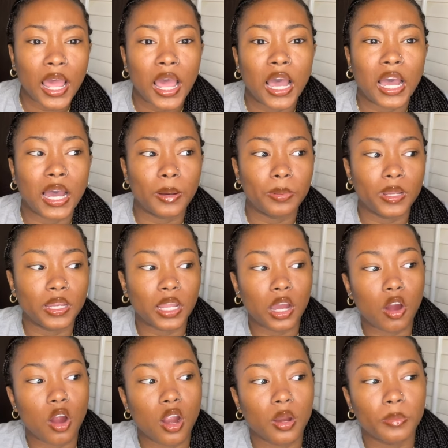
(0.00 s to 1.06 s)
I'll play like
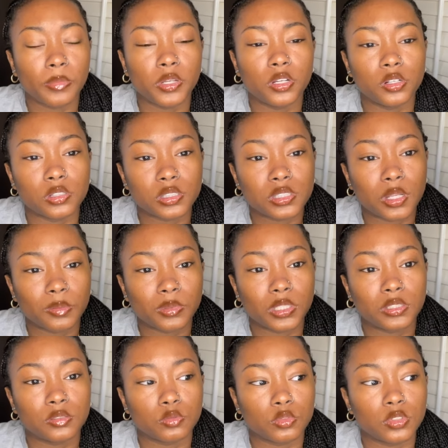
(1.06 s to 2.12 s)
R&B or something
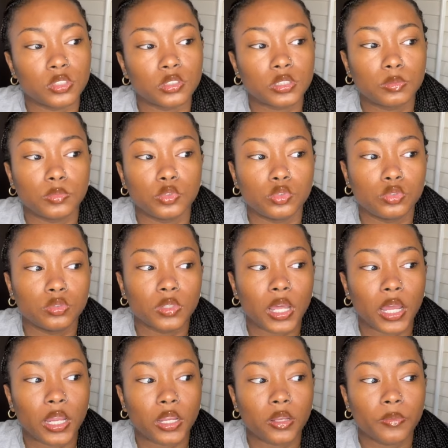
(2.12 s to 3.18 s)
real smooth,
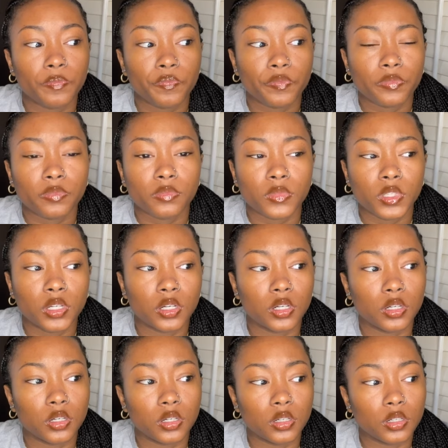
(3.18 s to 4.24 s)
like
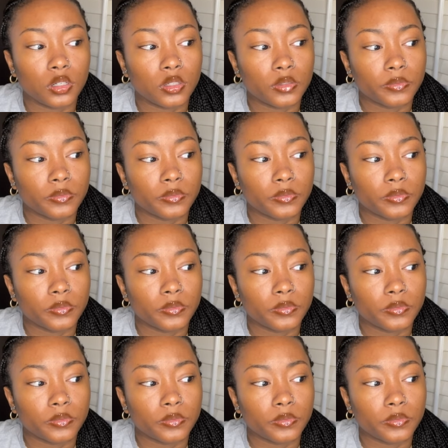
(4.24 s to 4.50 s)
uh,